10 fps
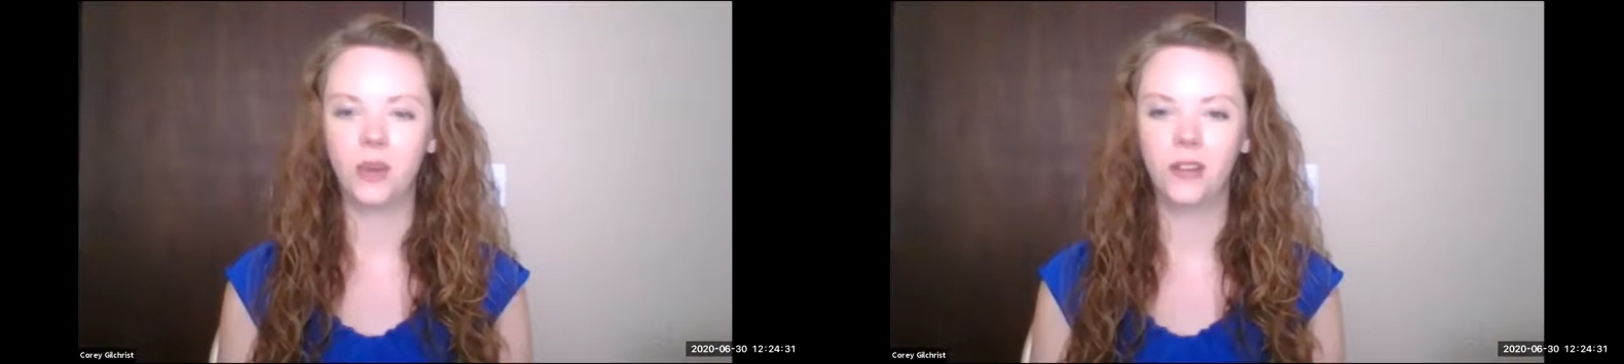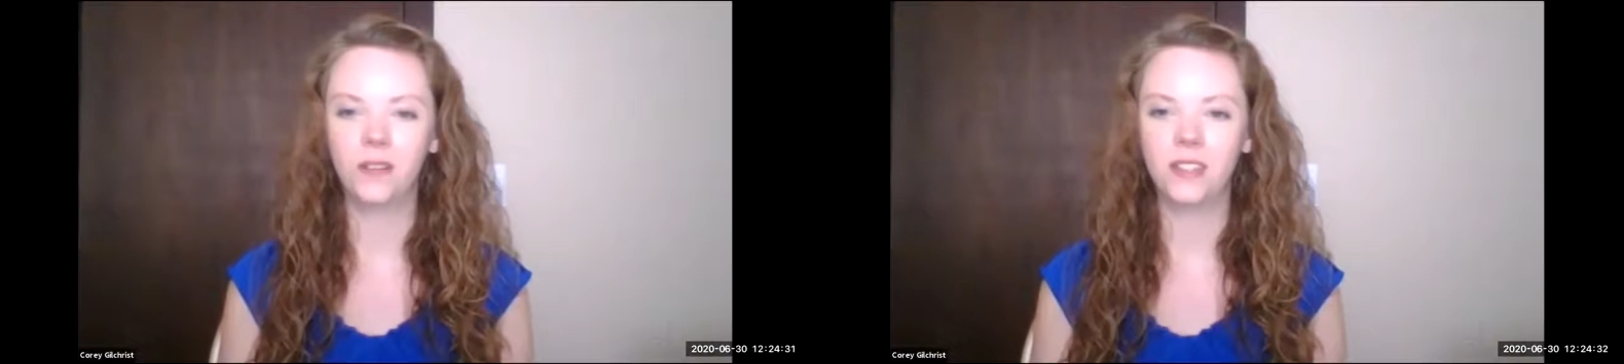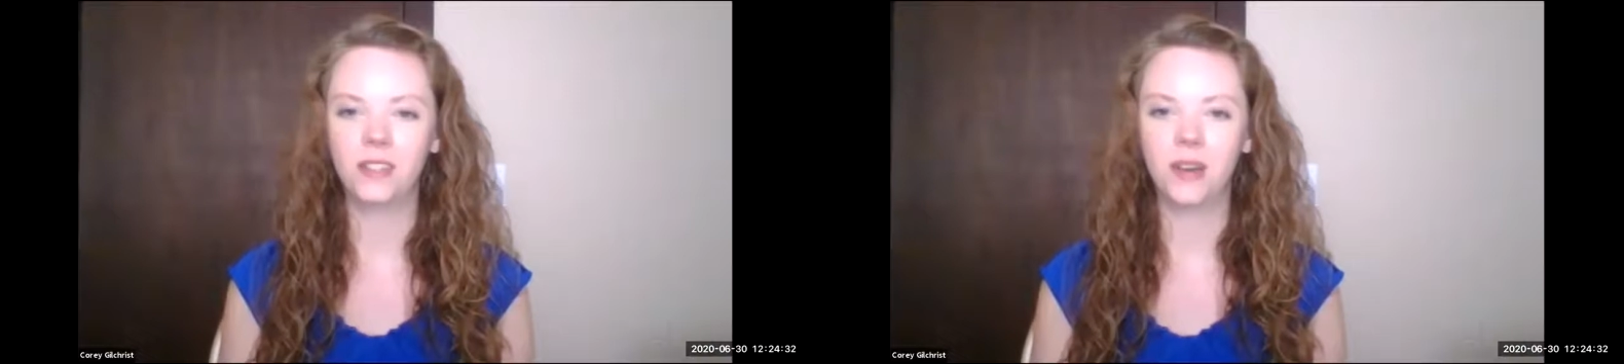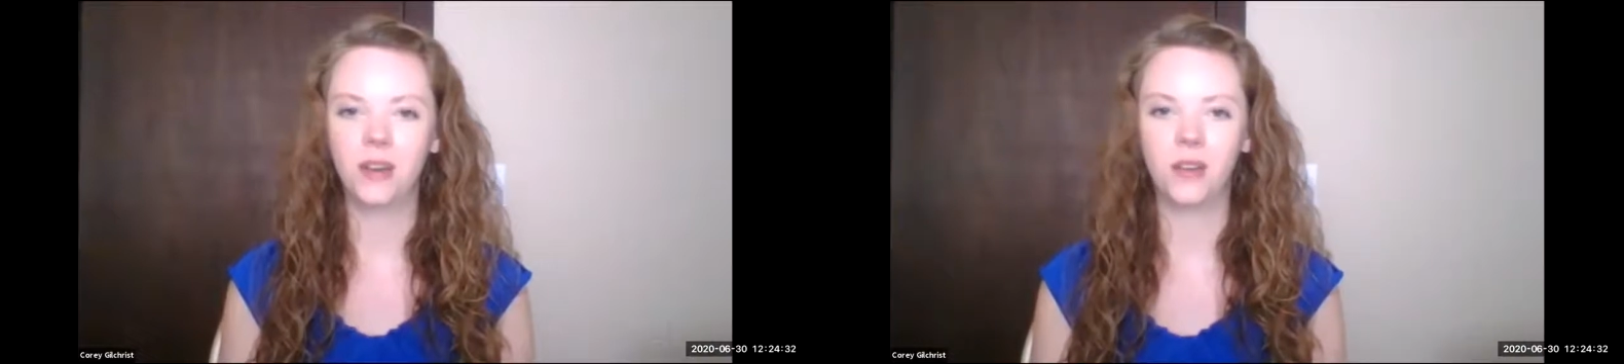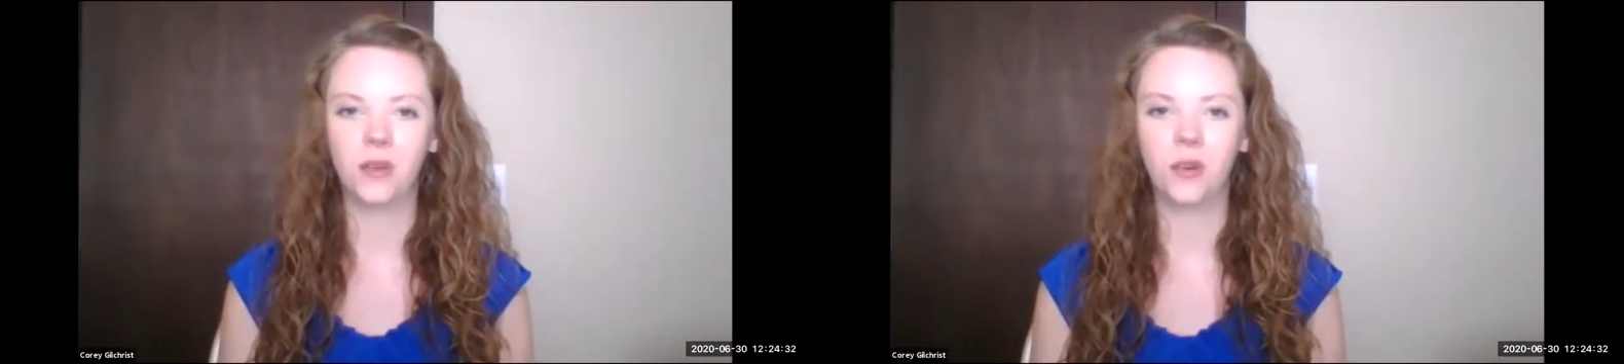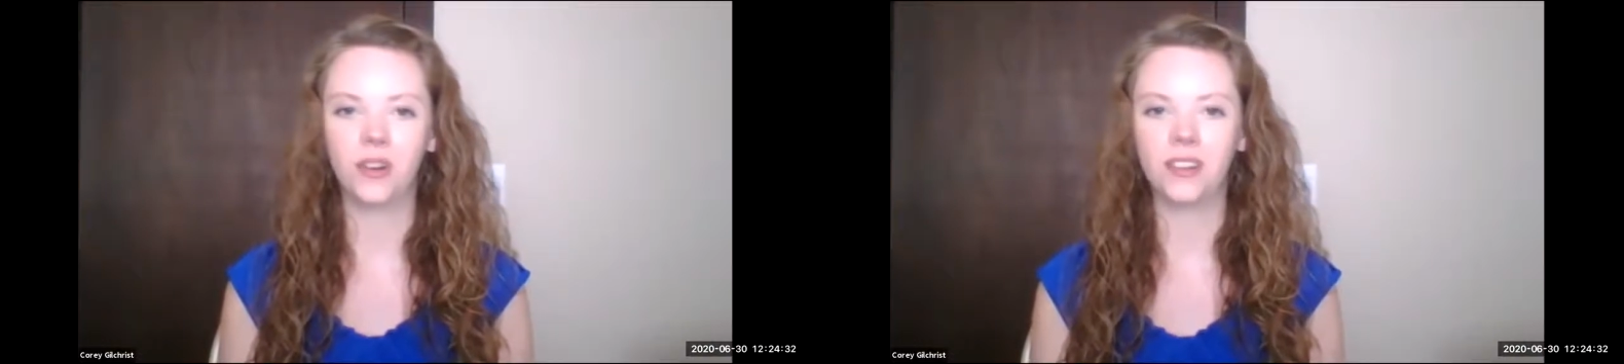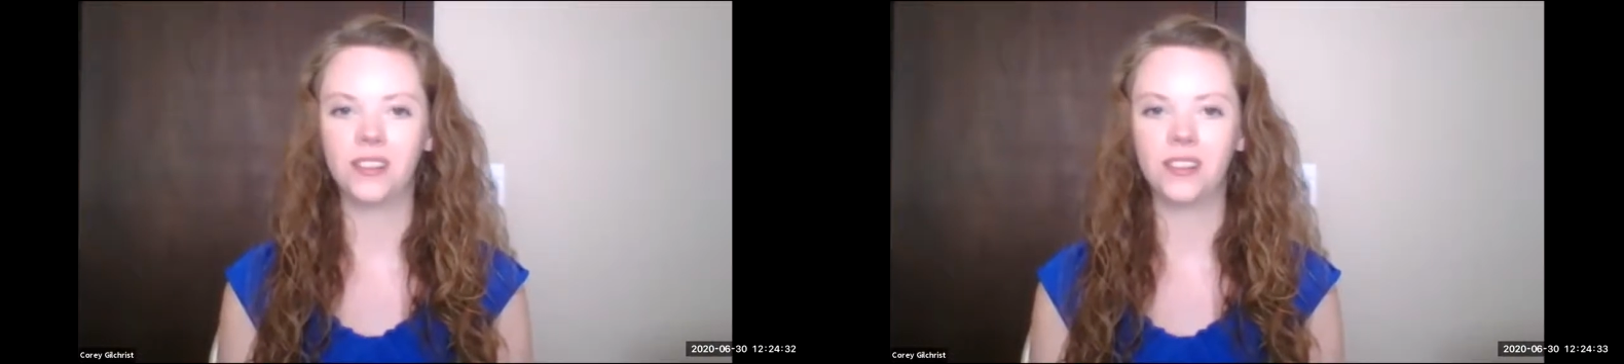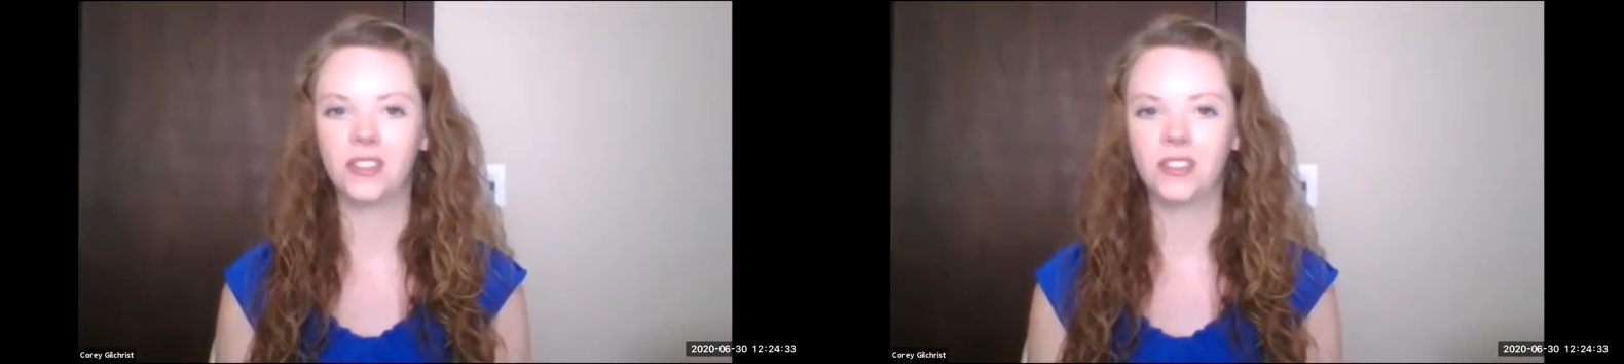from all of this about your
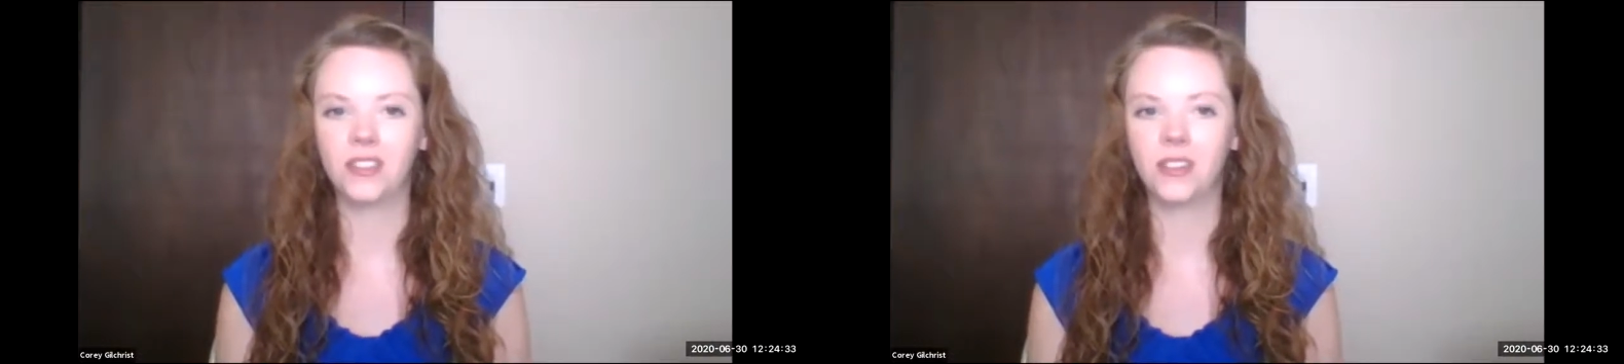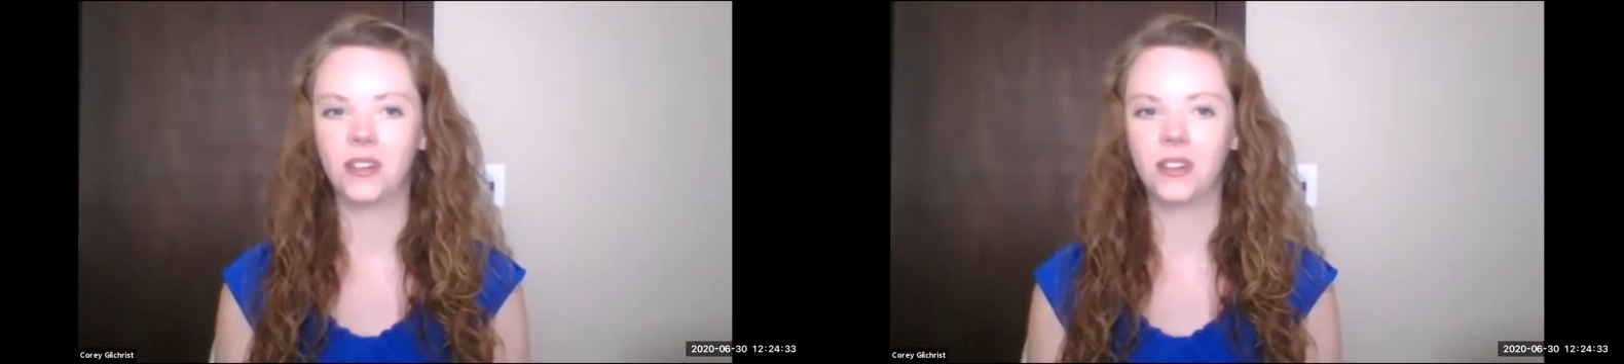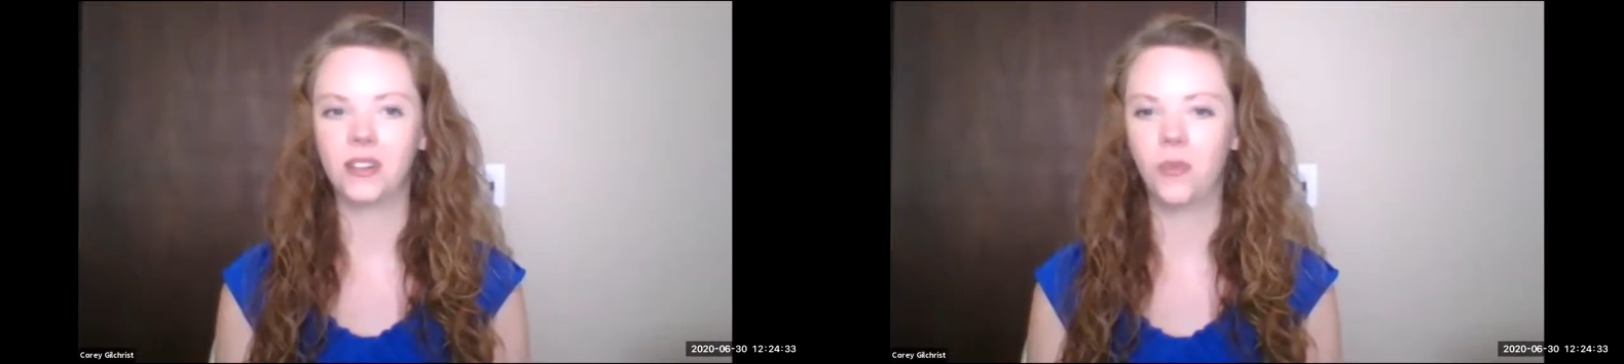organization,